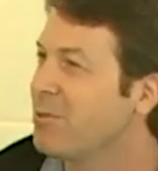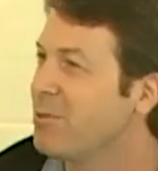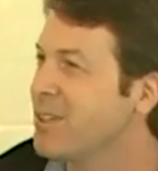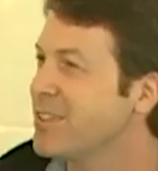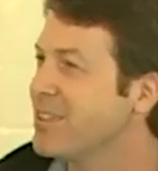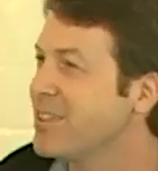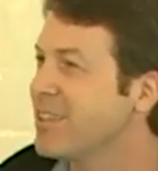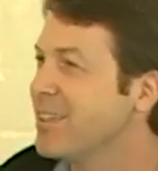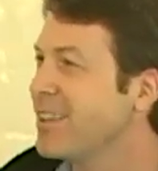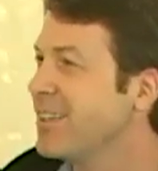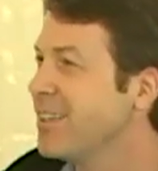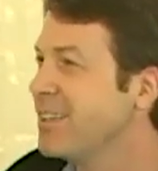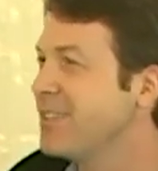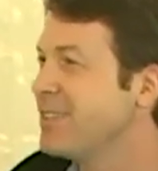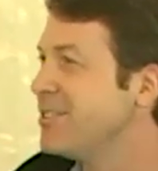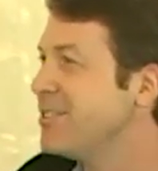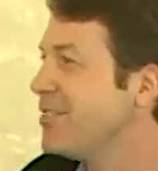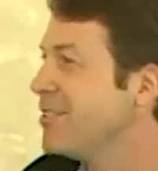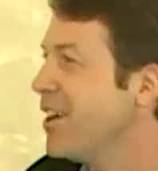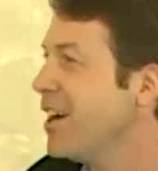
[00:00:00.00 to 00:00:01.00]
It wasn't
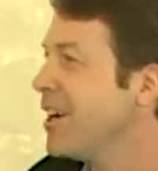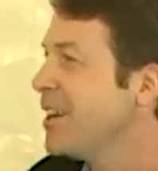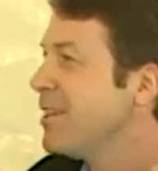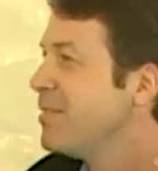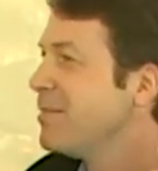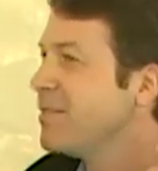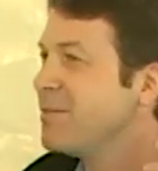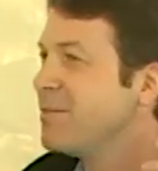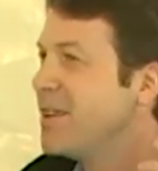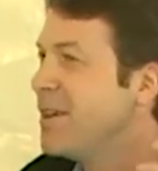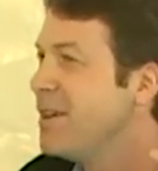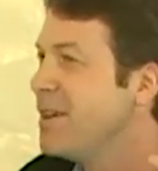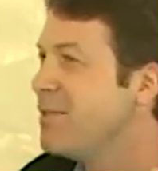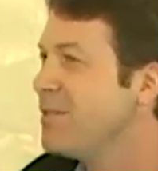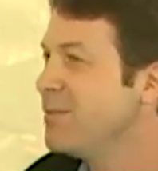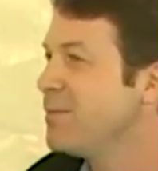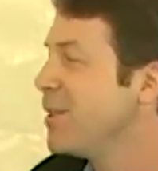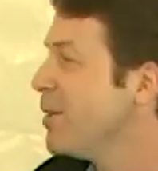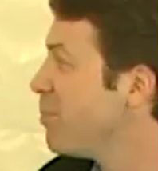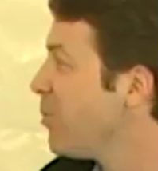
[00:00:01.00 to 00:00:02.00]
the giant,
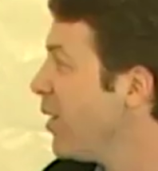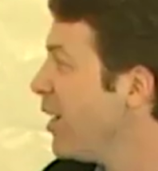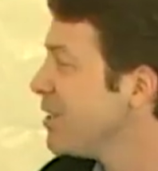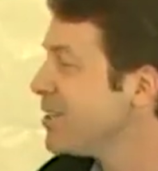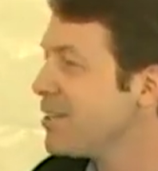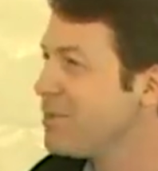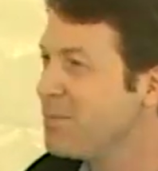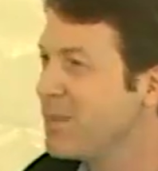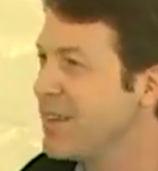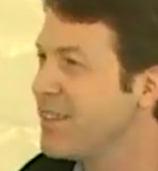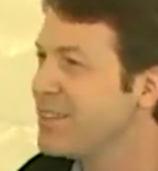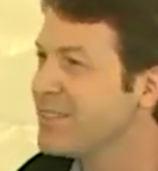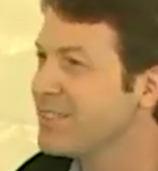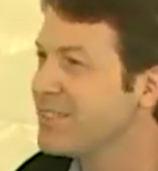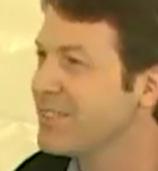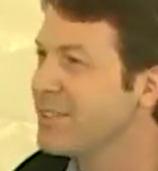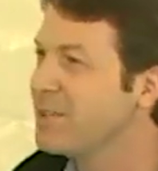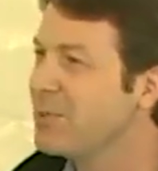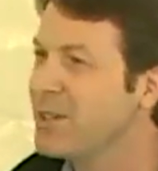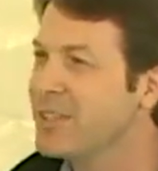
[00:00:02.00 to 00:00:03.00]
the
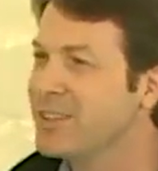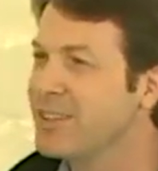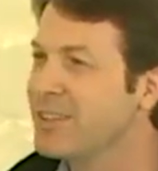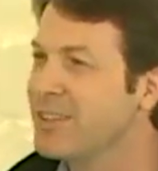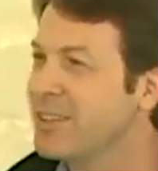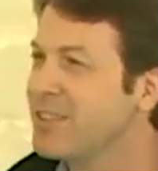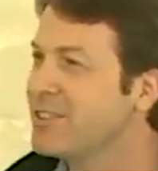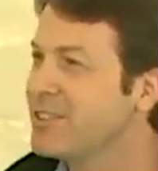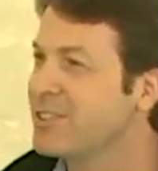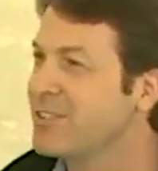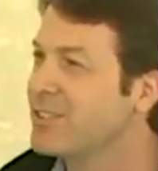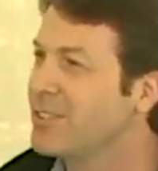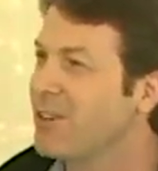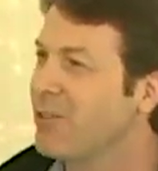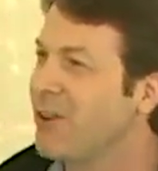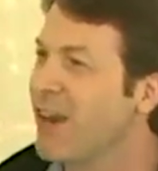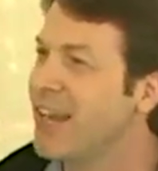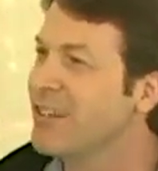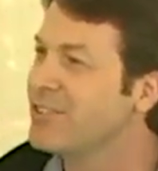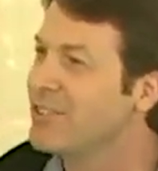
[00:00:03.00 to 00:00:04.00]
precipice. It wasn't this
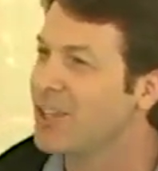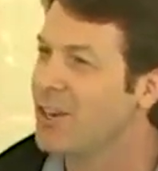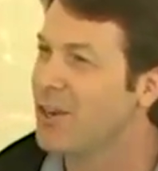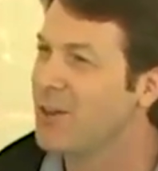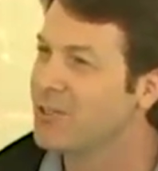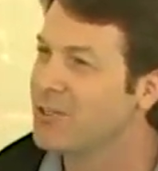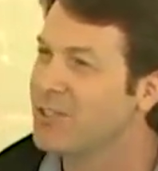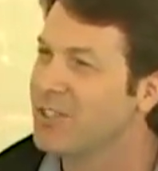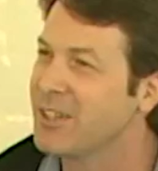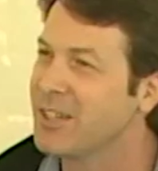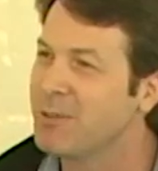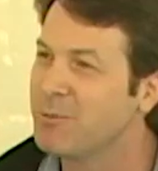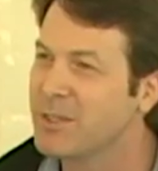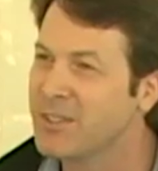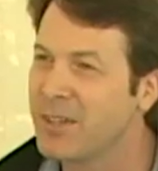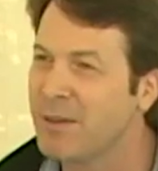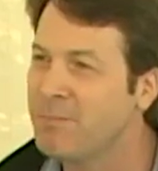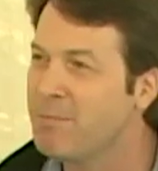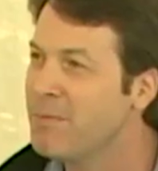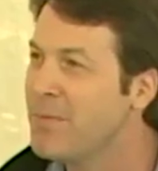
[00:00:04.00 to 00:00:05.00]
crashing ocean. It
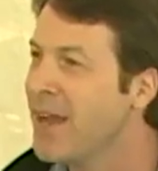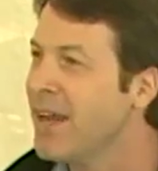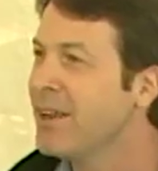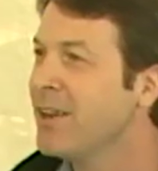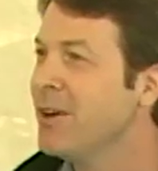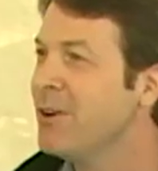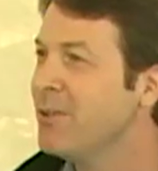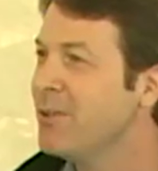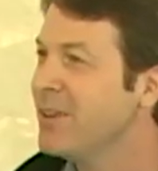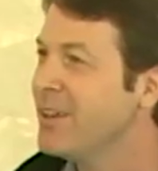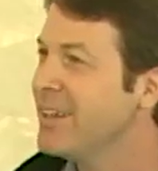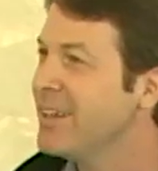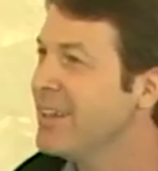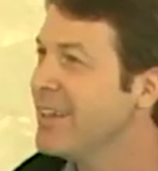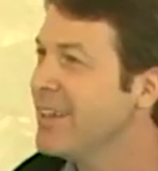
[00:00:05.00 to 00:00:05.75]
was a meadow